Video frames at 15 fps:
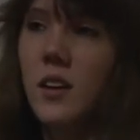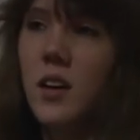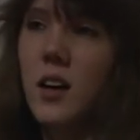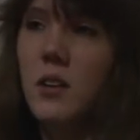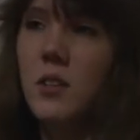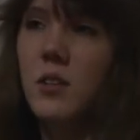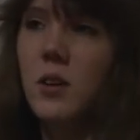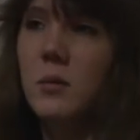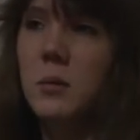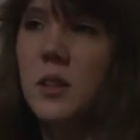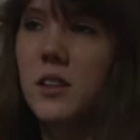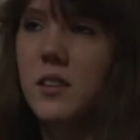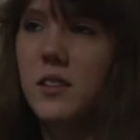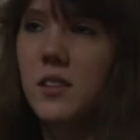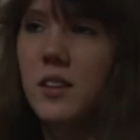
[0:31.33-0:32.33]
I don't know. I
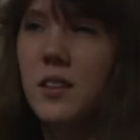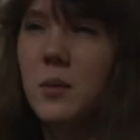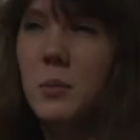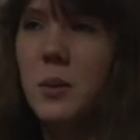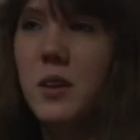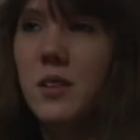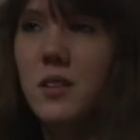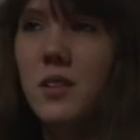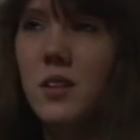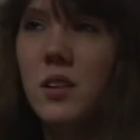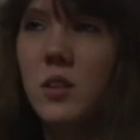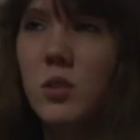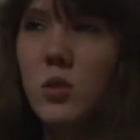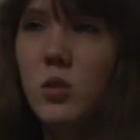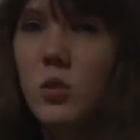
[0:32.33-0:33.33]
mean, it's been
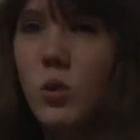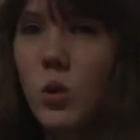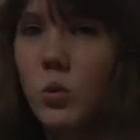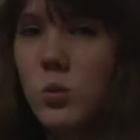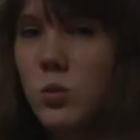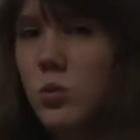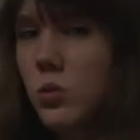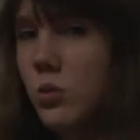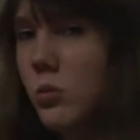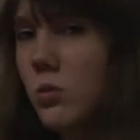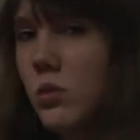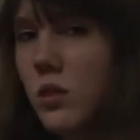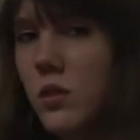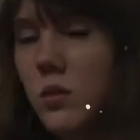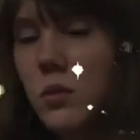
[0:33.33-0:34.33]
so
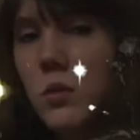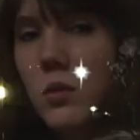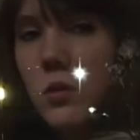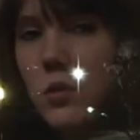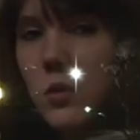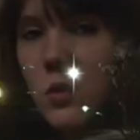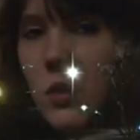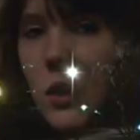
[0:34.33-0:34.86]
soon since